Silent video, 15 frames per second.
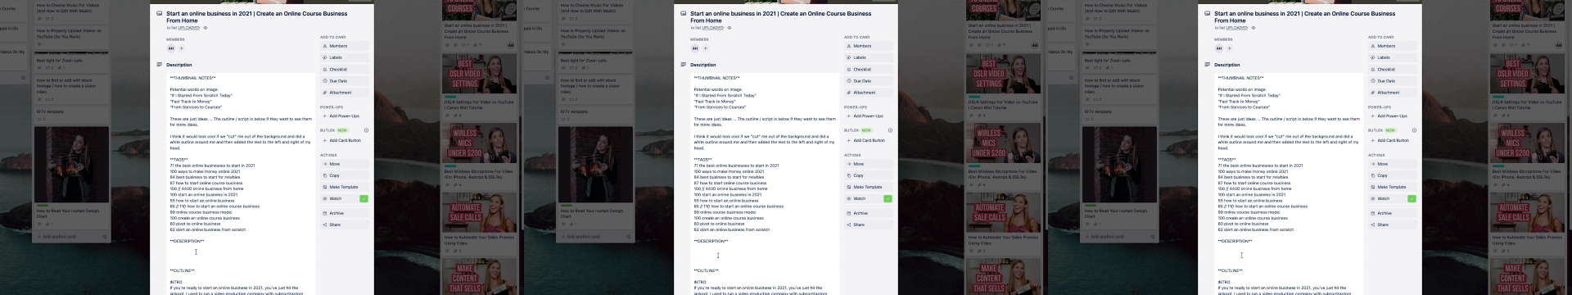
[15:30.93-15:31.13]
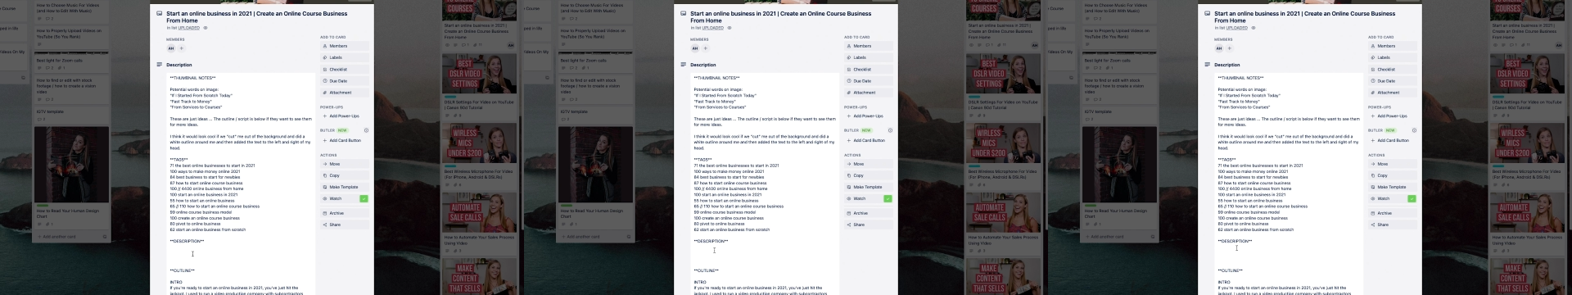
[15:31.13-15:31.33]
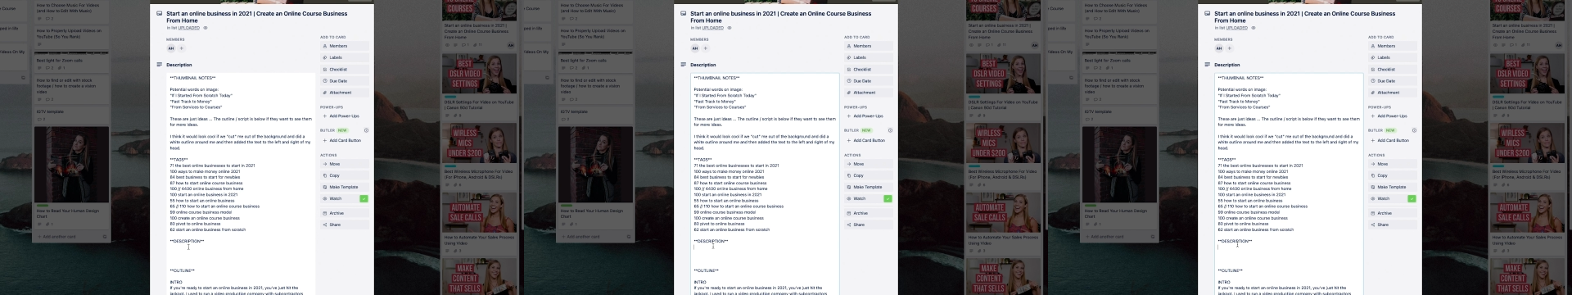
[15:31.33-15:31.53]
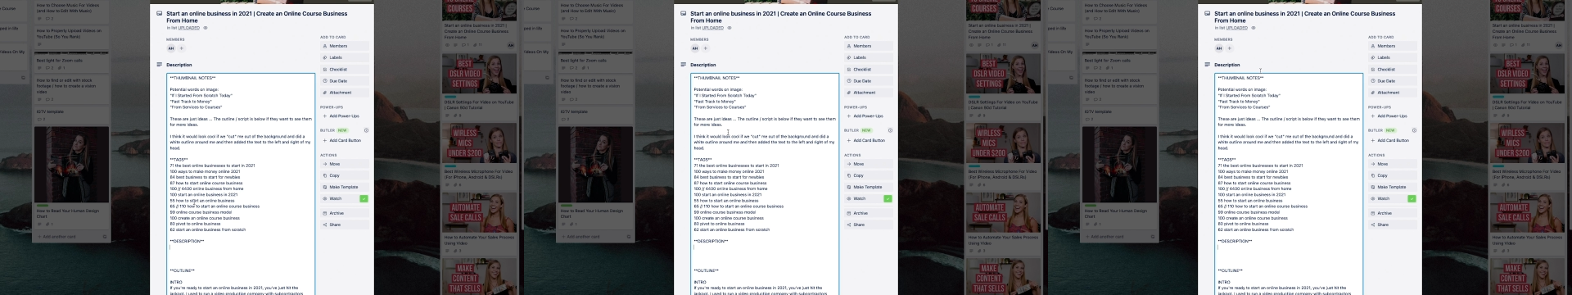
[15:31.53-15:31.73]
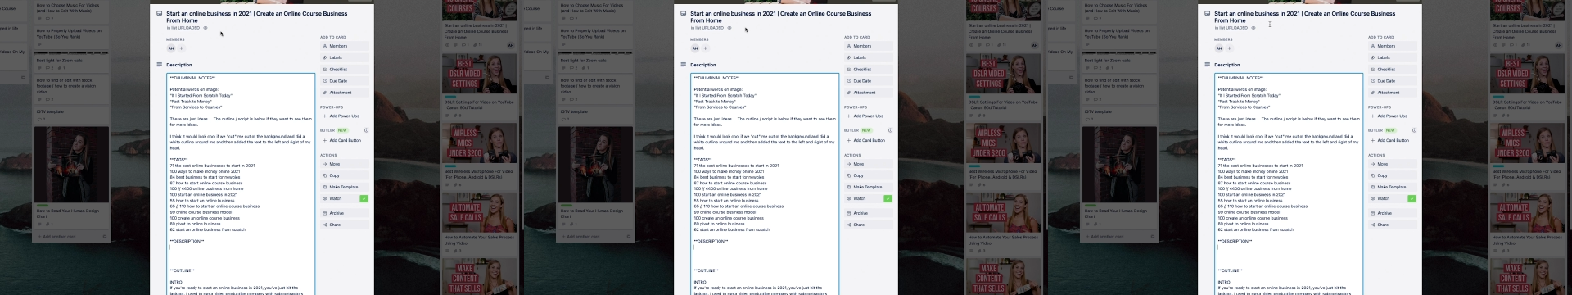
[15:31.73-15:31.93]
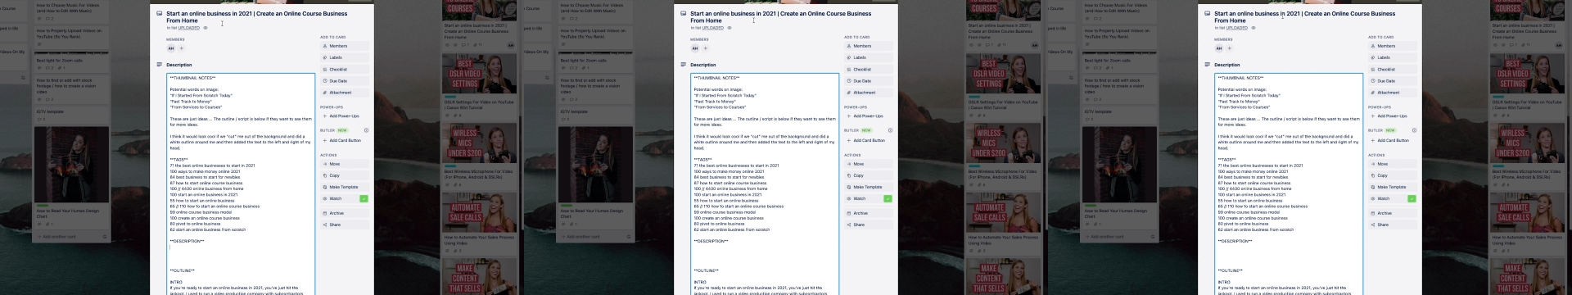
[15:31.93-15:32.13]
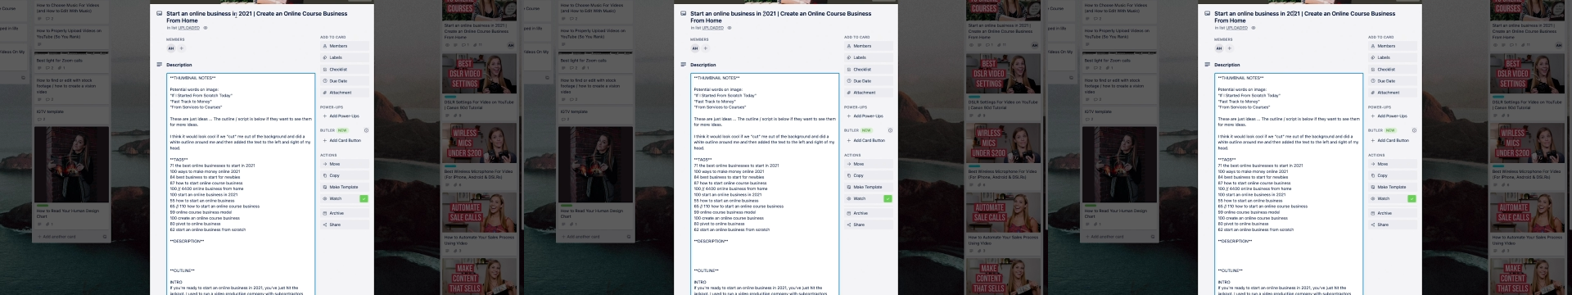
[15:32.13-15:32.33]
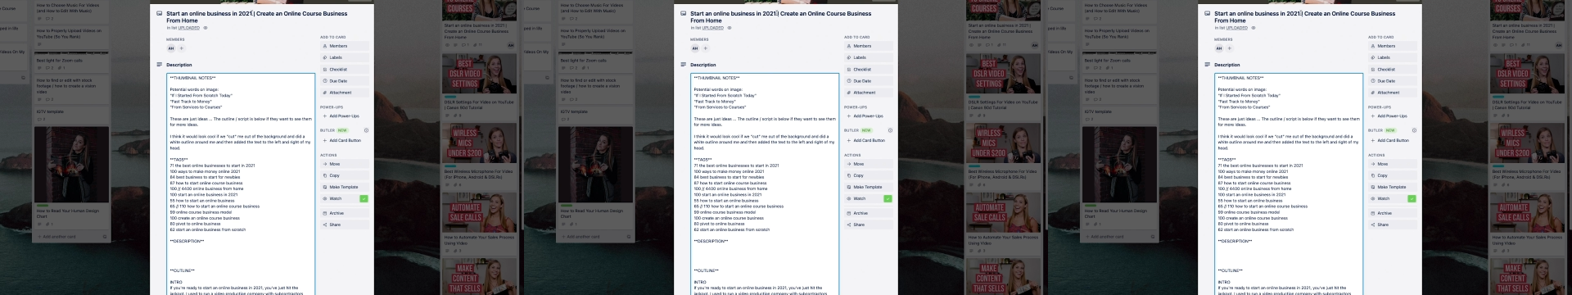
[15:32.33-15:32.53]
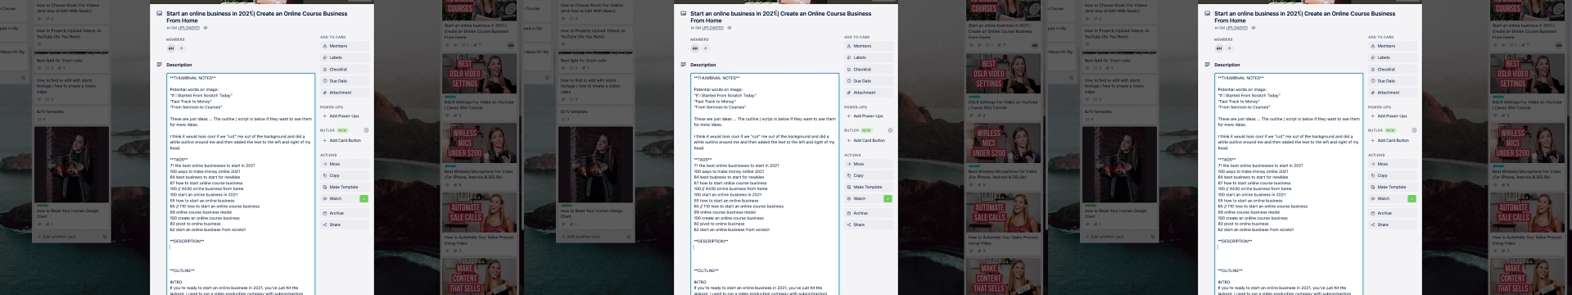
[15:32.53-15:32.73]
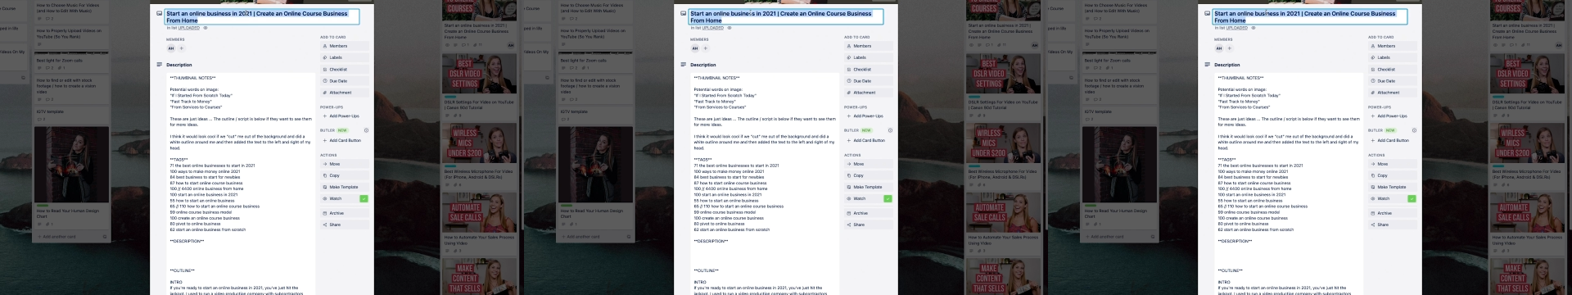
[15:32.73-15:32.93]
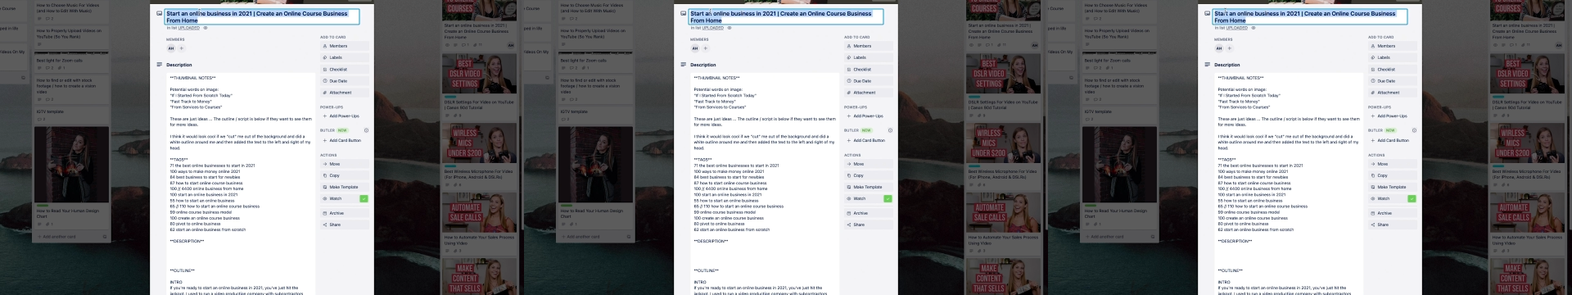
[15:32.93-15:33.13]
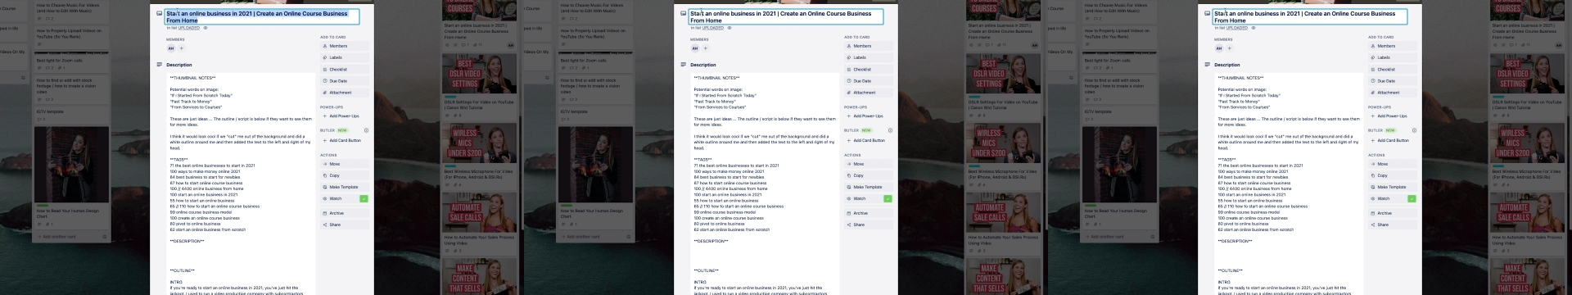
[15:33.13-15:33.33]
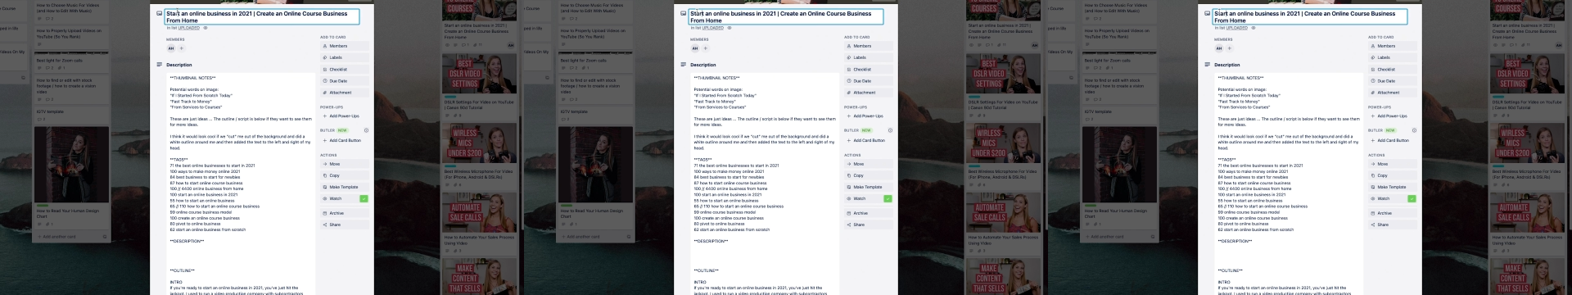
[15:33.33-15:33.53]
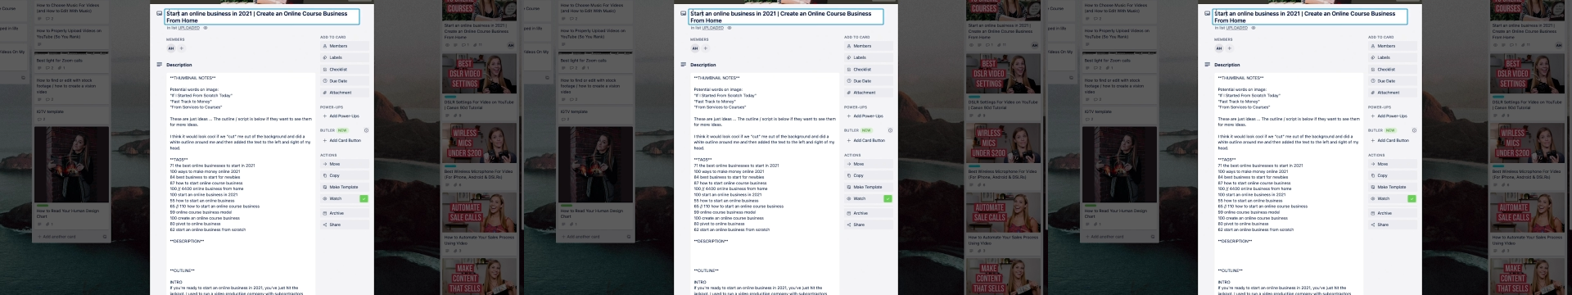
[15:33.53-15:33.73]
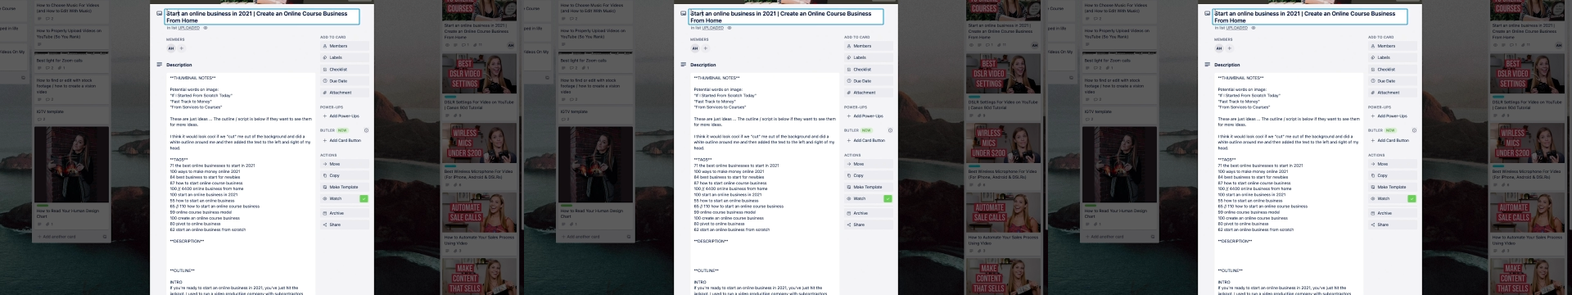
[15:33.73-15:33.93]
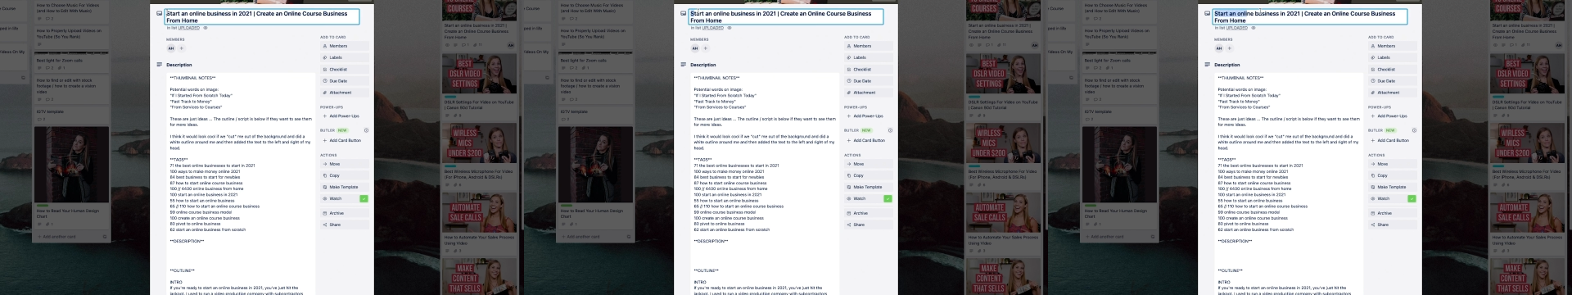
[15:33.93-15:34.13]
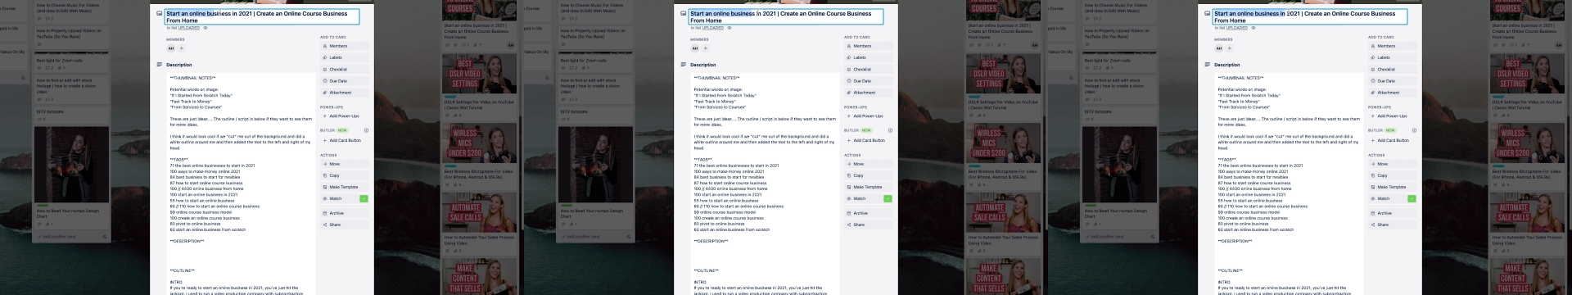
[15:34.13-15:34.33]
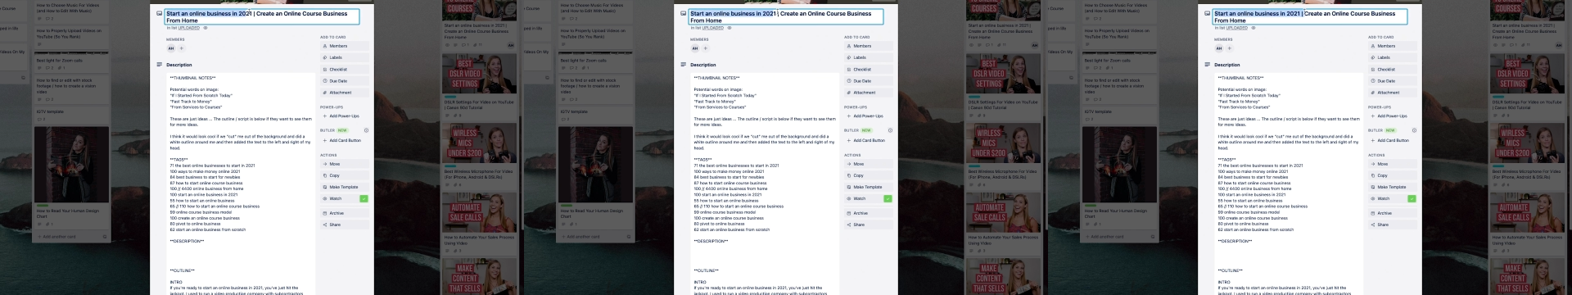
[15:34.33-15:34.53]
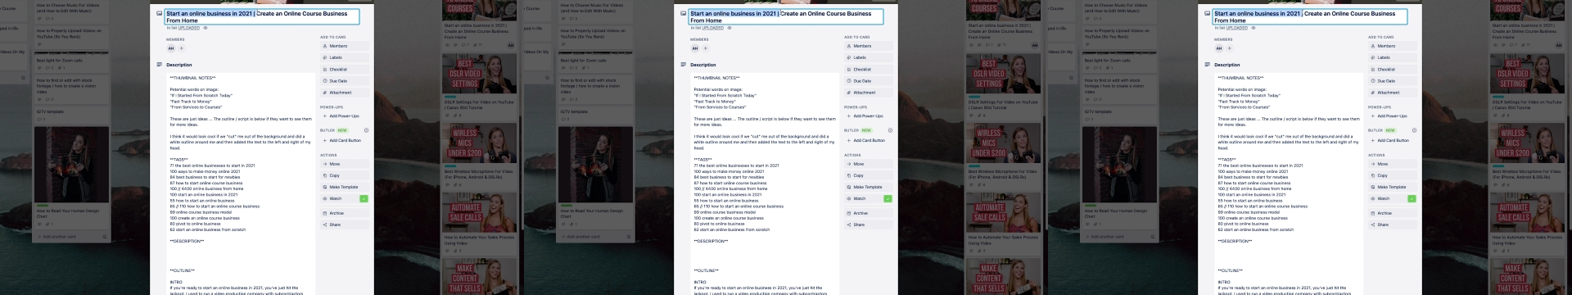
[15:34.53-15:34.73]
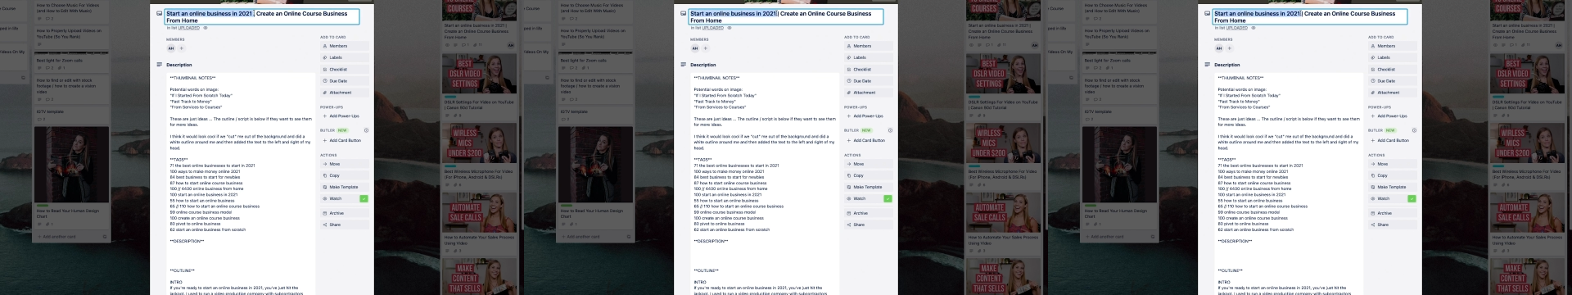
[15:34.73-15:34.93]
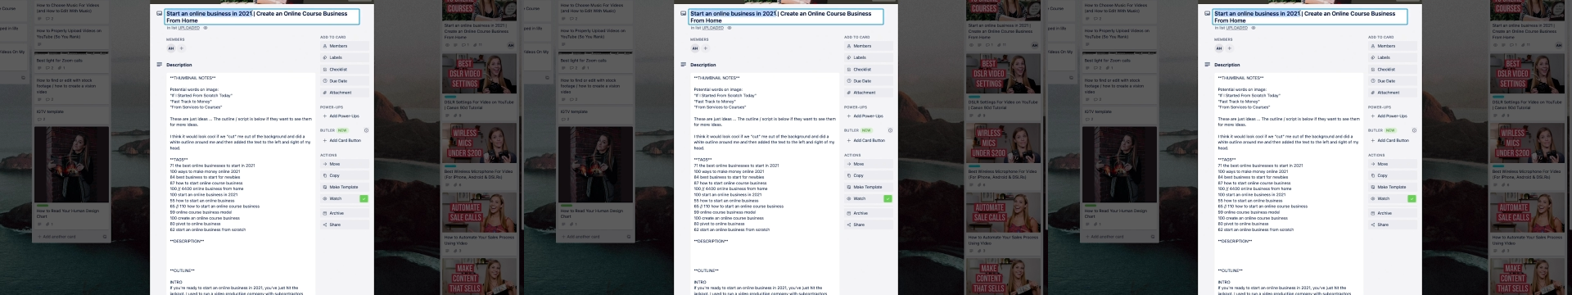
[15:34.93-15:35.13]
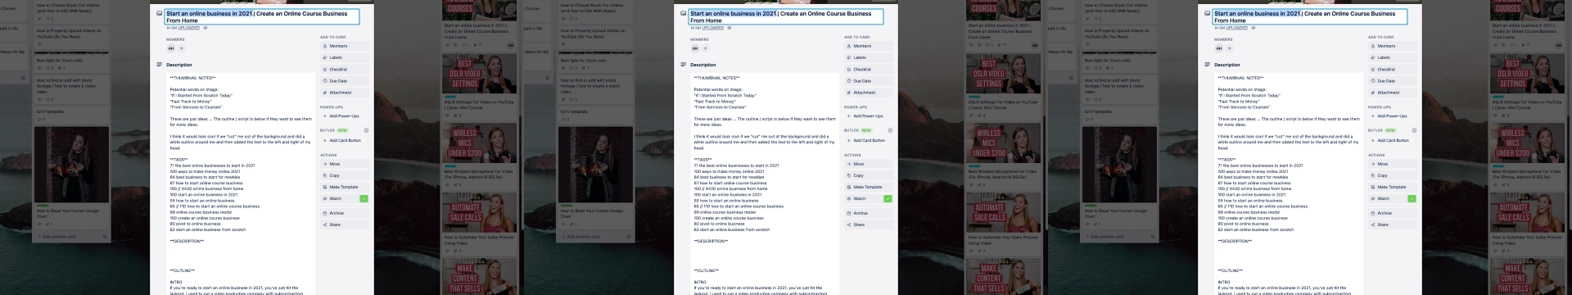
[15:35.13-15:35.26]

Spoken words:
No face is visible, so there are no lips to read.